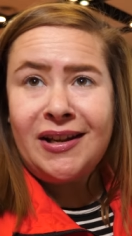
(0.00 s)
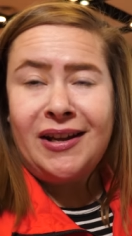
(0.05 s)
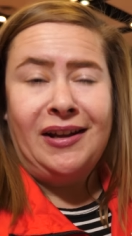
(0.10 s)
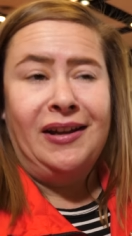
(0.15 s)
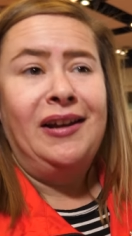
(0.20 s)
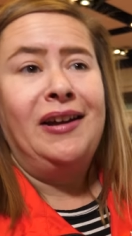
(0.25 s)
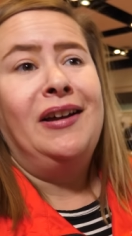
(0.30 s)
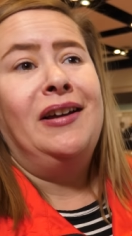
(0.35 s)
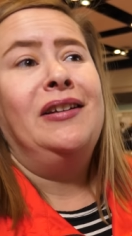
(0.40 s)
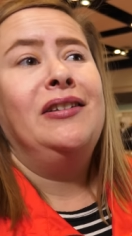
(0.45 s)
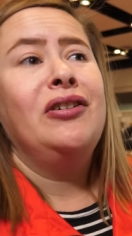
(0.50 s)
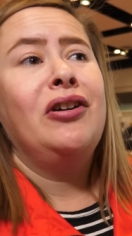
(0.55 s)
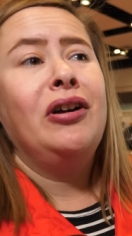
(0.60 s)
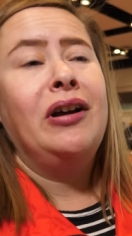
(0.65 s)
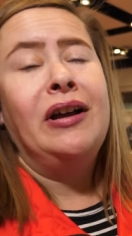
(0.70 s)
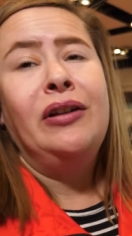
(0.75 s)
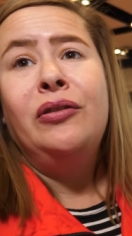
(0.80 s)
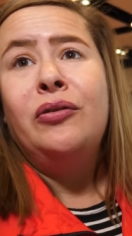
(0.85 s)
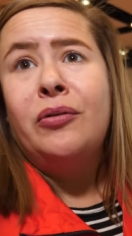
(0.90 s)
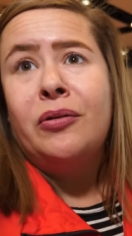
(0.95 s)
and our
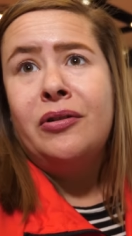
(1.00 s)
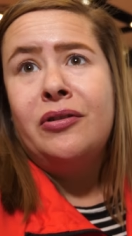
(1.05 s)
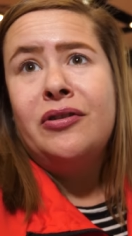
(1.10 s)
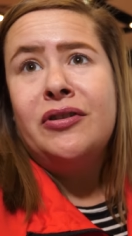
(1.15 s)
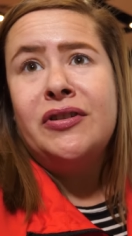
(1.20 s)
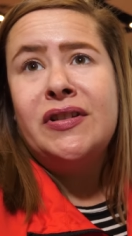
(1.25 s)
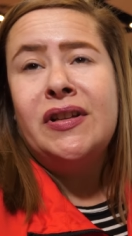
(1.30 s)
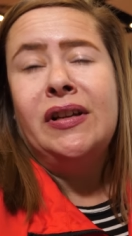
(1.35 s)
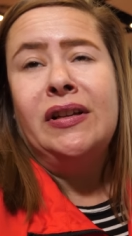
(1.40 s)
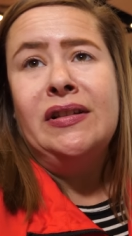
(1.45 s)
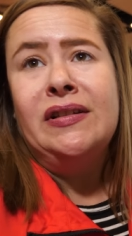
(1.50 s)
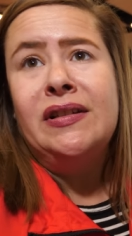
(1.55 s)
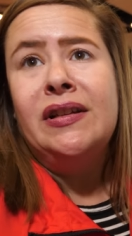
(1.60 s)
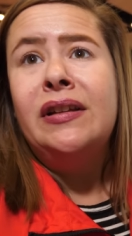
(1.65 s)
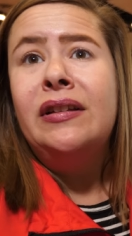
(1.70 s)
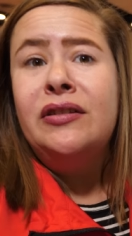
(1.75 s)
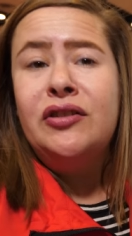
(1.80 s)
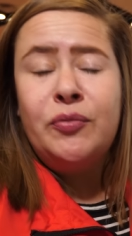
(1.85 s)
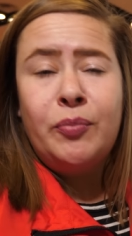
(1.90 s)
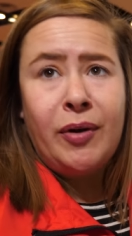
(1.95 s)
headquarters is
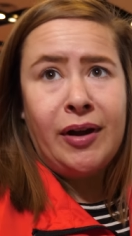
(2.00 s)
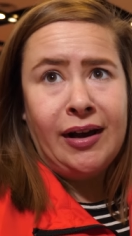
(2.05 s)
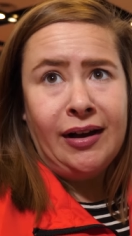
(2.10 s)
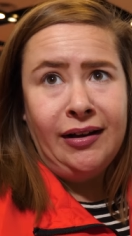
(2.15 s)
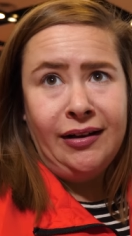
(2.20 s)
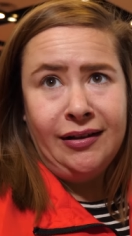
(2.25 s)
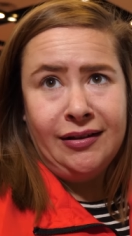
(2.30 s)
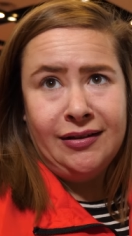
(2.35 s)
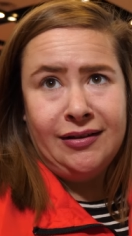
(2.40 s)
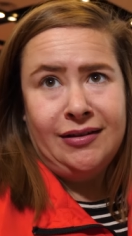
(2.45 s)
in Japan.